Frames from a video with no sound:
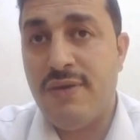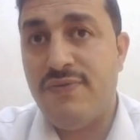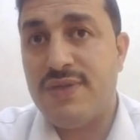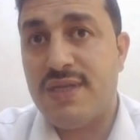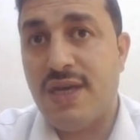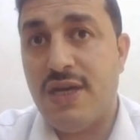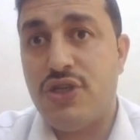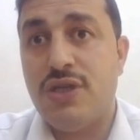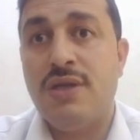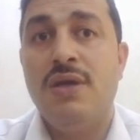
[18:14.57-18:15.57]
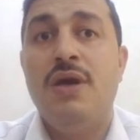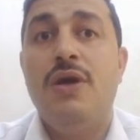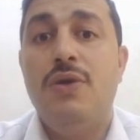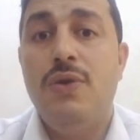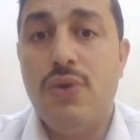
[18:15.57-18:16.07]
investigation
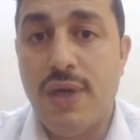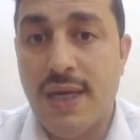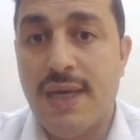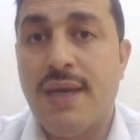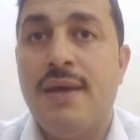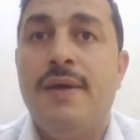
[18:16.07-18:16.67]
looking